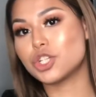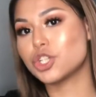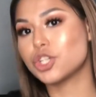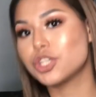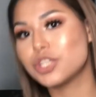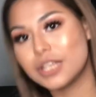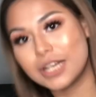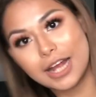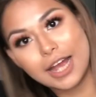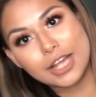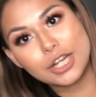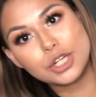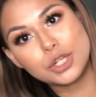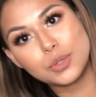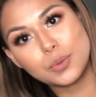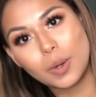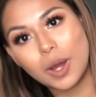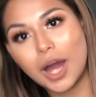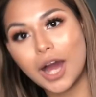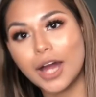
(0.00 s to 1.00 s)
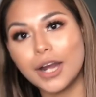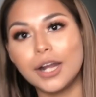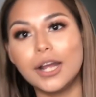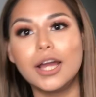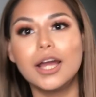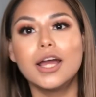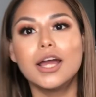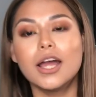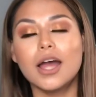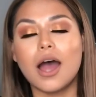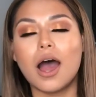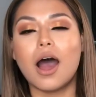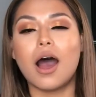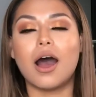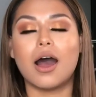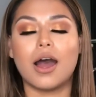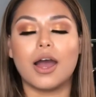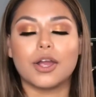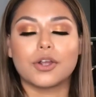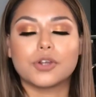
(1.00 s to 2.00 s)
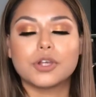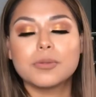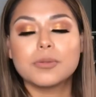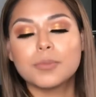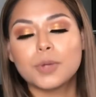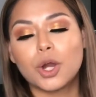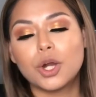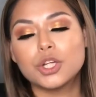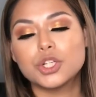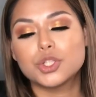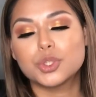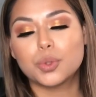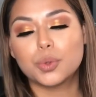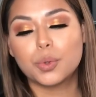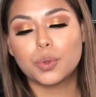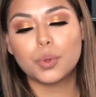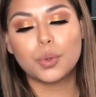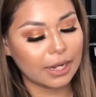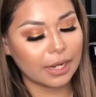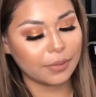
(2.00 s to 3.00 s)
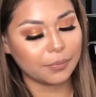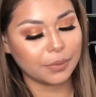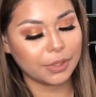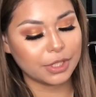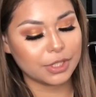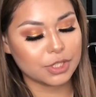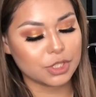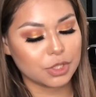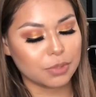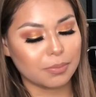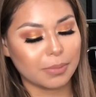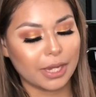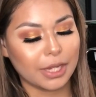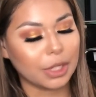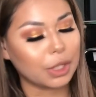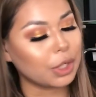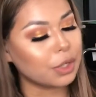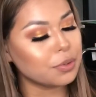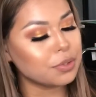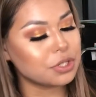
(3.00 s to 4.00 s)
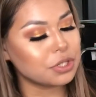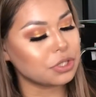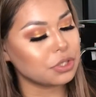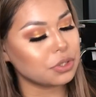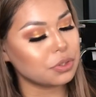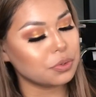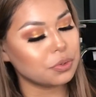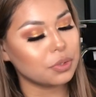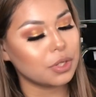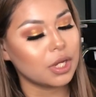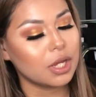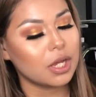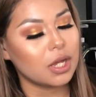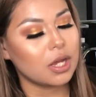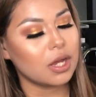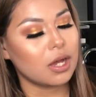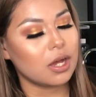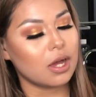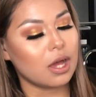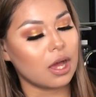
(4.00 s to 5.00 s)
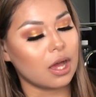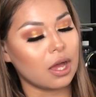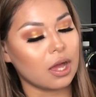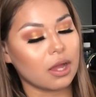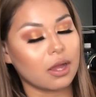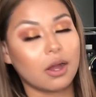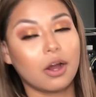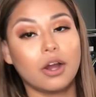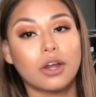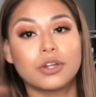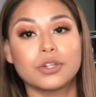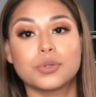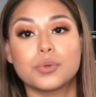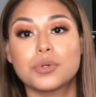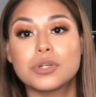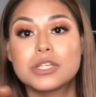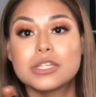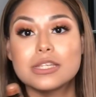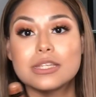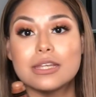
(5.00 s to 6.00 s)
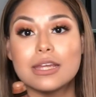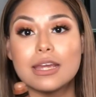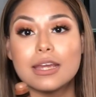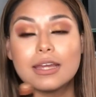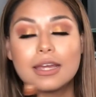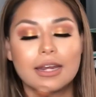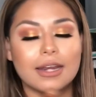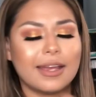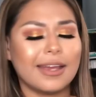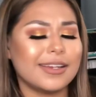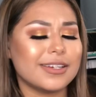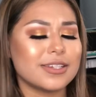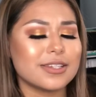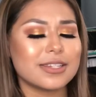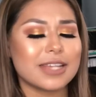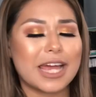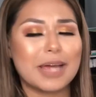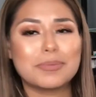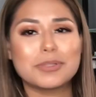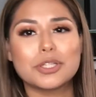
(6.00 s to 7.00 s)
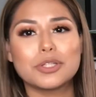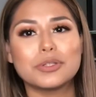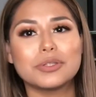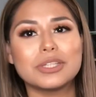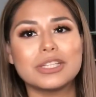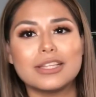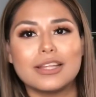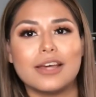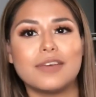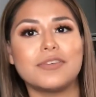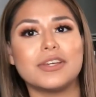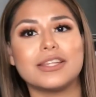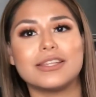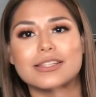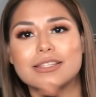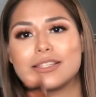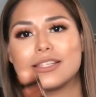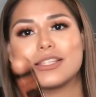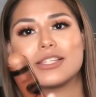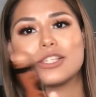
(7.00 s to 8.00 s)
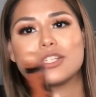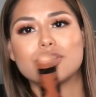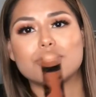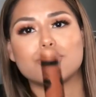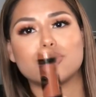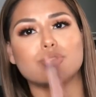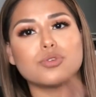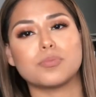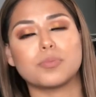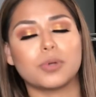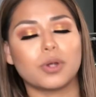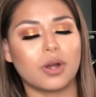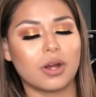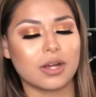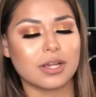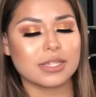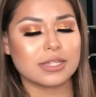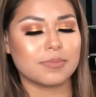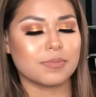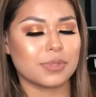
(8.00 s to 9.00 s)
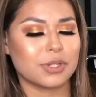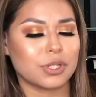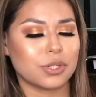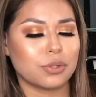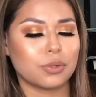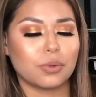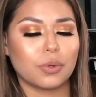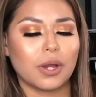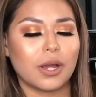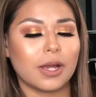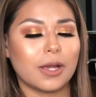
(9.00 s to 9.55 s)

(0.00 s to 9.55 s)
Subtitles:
sure that I knew how to cream contour. I went to my go-to contour stick, and I just absolutely love it. This is super awesome to